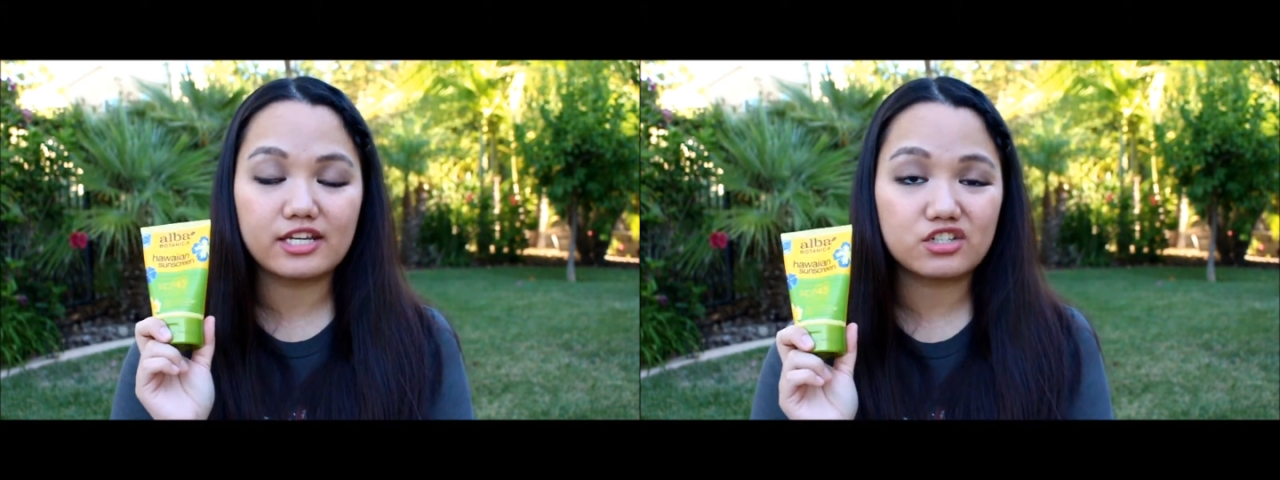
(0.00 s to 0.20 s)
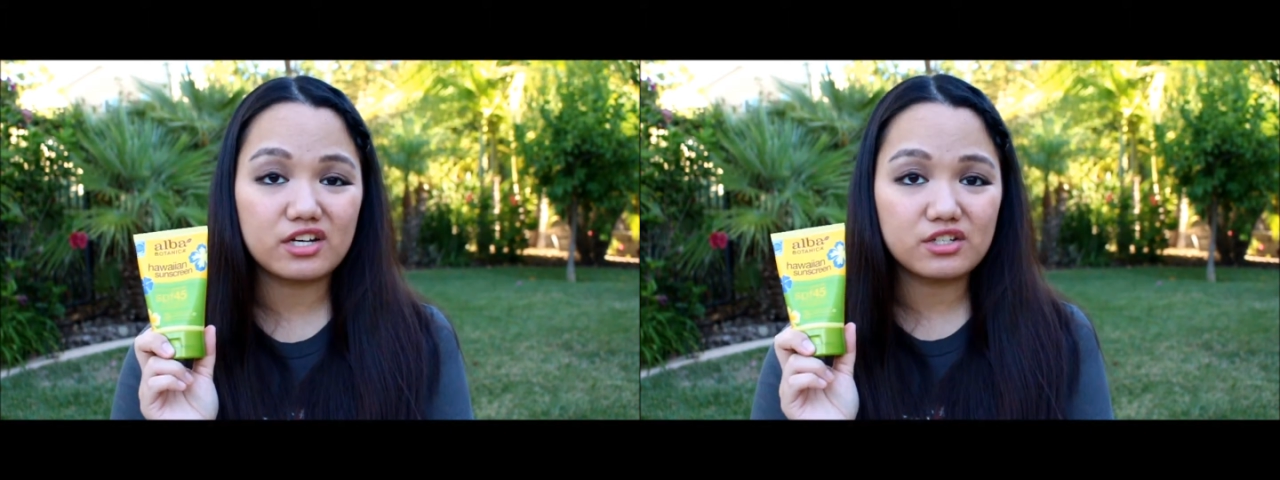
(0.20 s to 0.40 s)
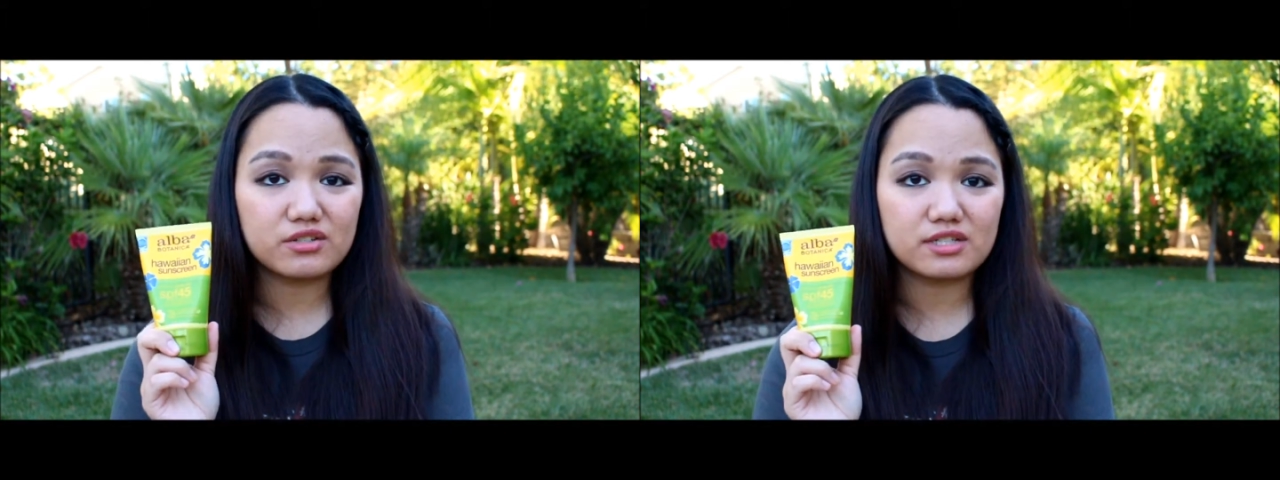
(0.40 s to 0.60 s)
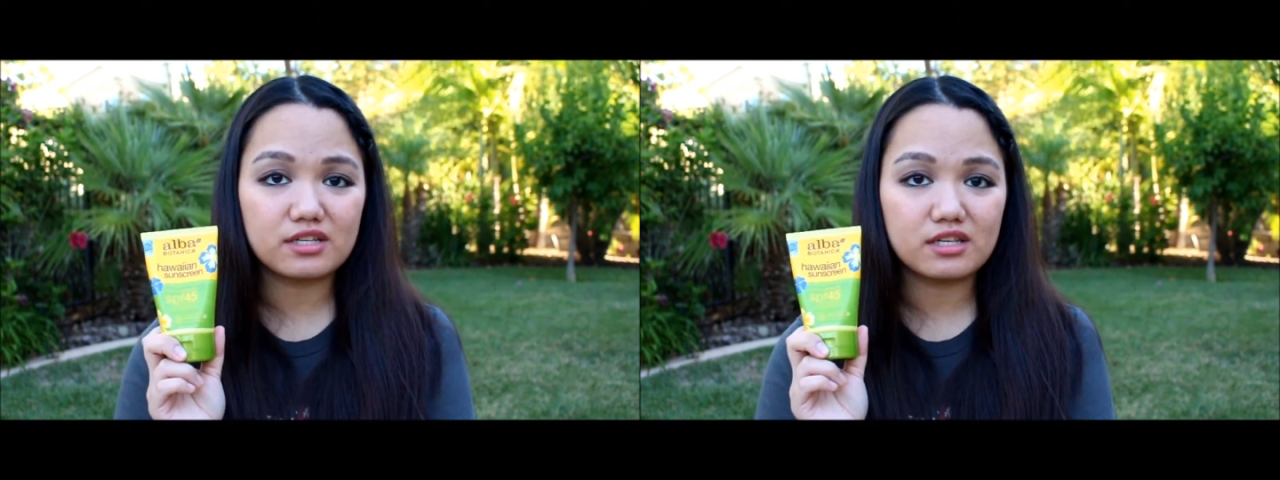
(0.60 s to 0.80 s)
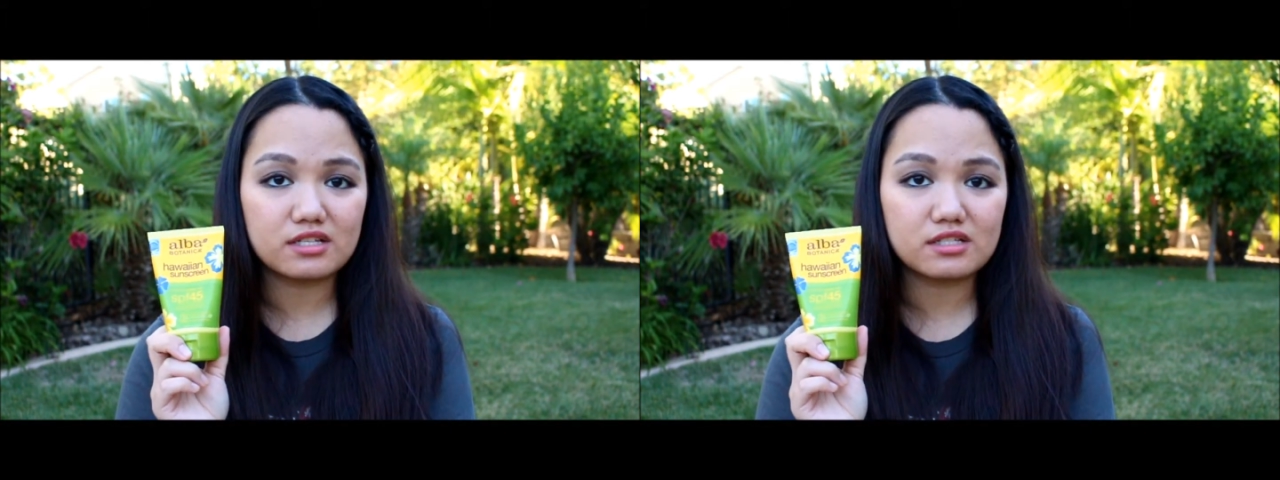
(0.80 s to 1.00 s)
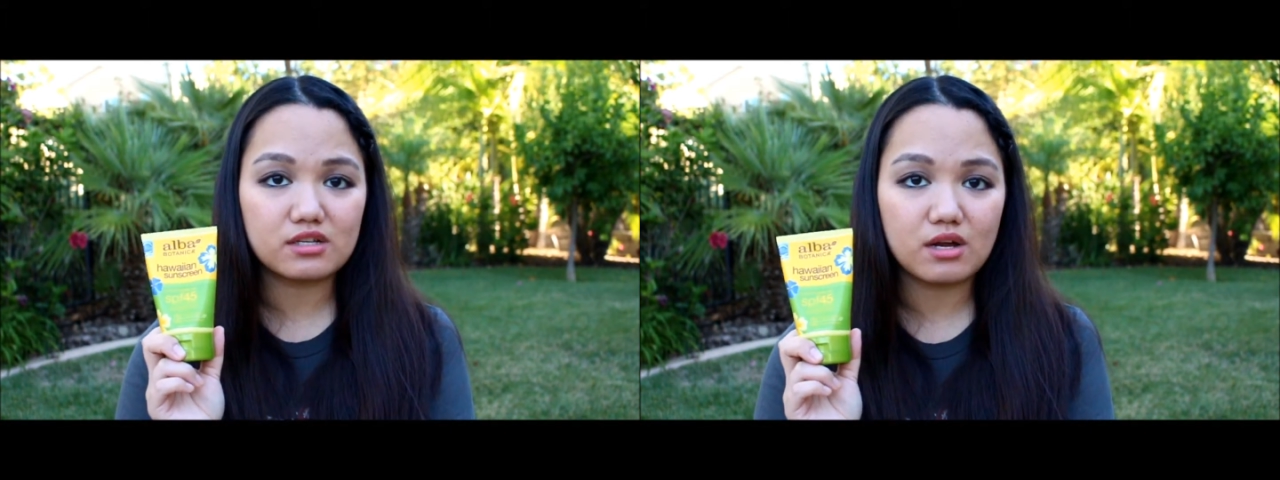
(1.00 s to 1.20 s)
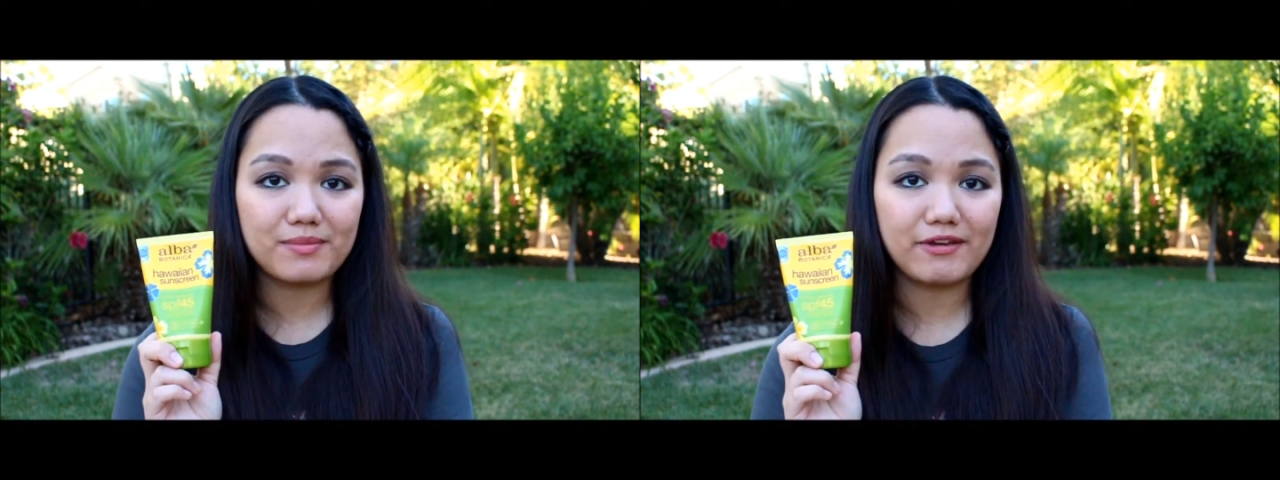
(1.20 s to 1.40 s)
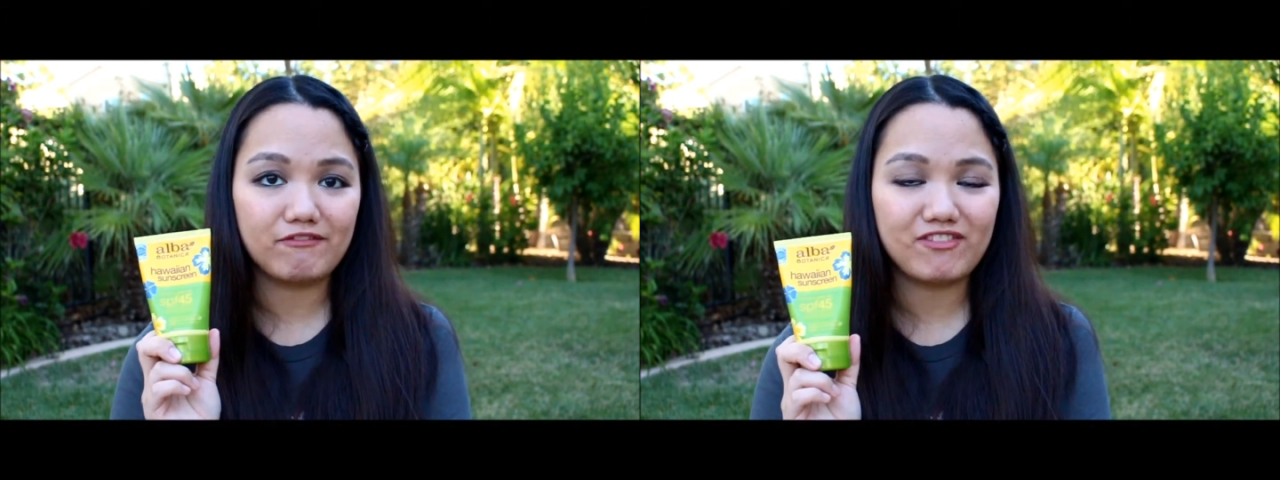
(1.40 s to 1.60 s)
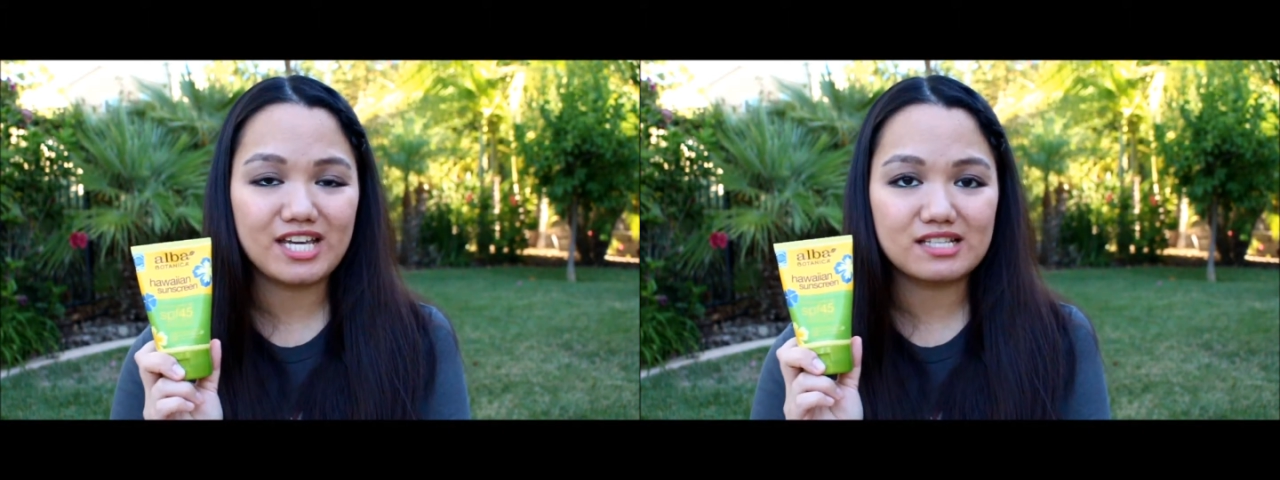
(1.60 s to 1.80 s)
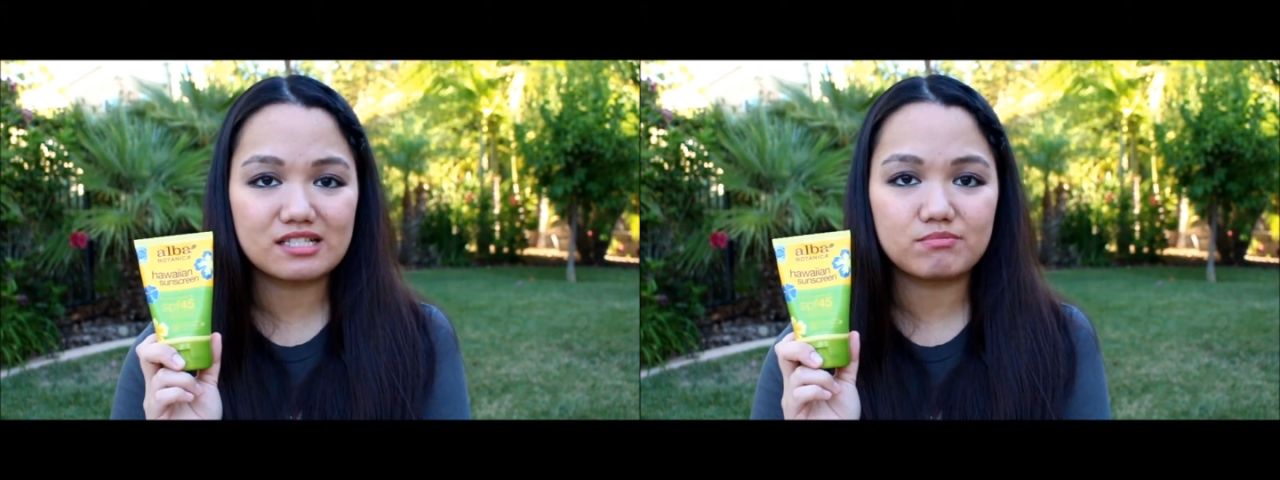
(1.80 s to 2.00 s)
I tried using this on my
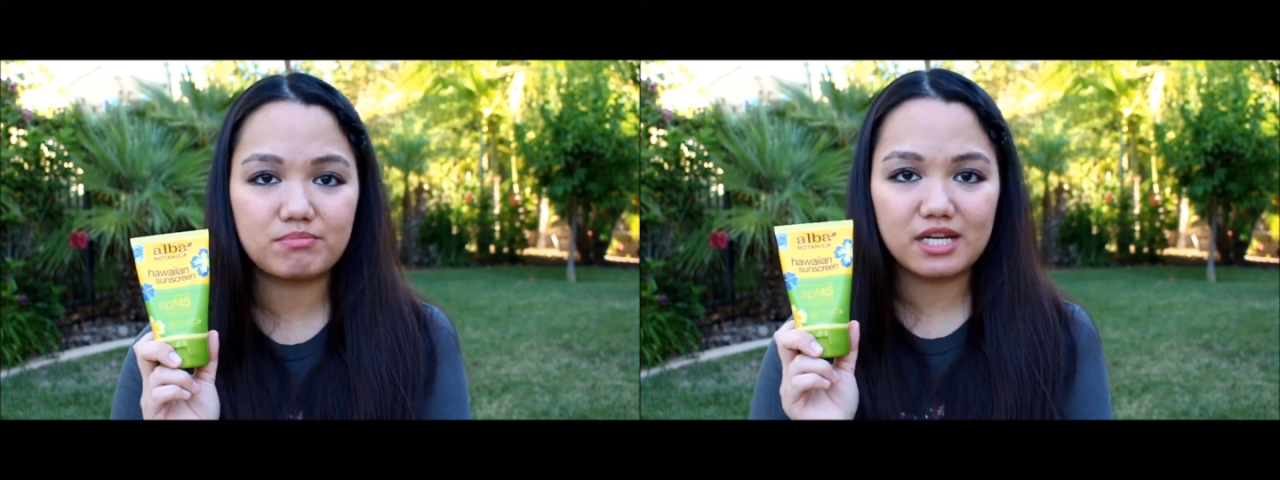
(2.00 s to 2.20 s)
face,